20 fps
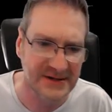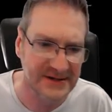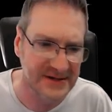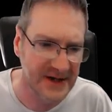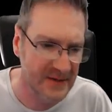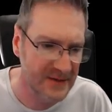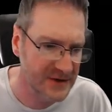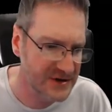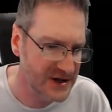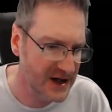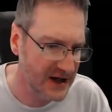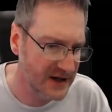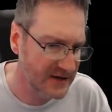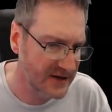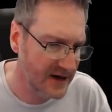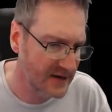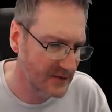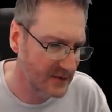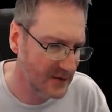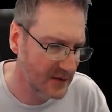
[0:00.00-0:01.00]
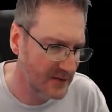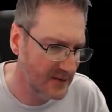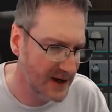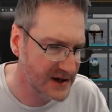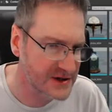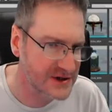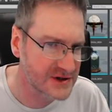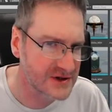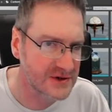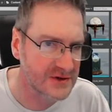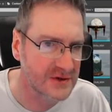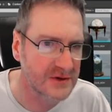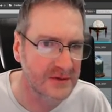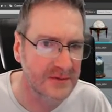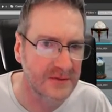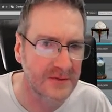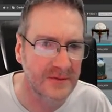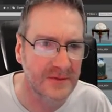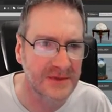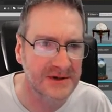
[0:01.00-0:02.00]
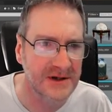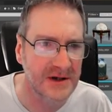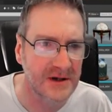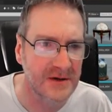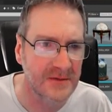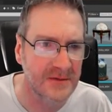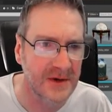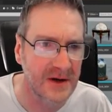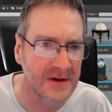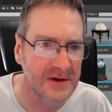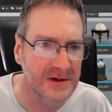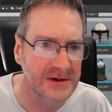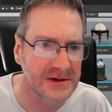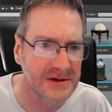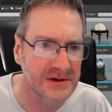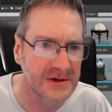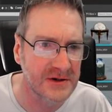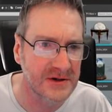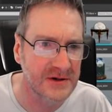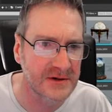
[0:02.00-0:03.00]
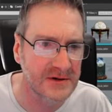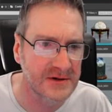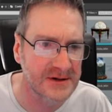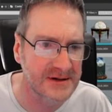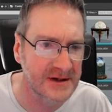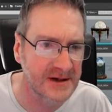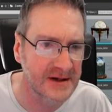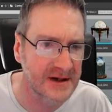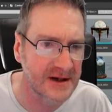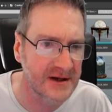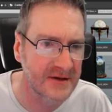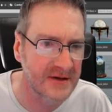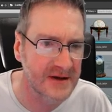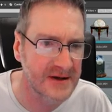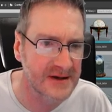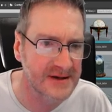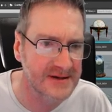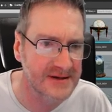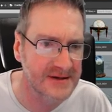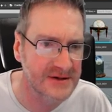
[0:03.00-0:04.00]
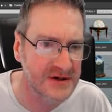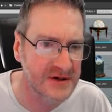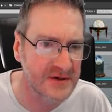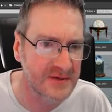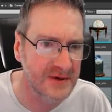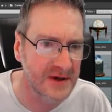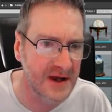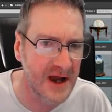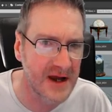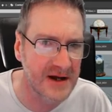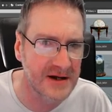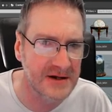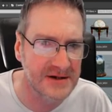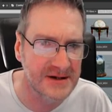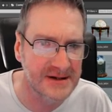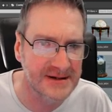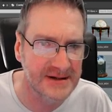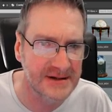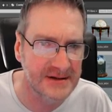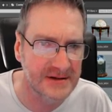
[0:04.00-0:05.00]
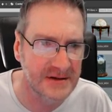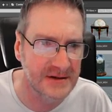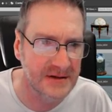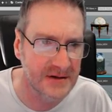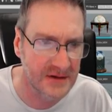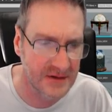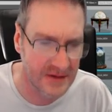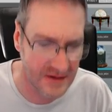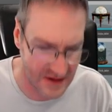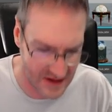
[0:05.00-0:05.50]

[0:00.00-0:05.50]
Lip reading: let me just double check that. We'll make sure. So I'm going to select this, duplicate it.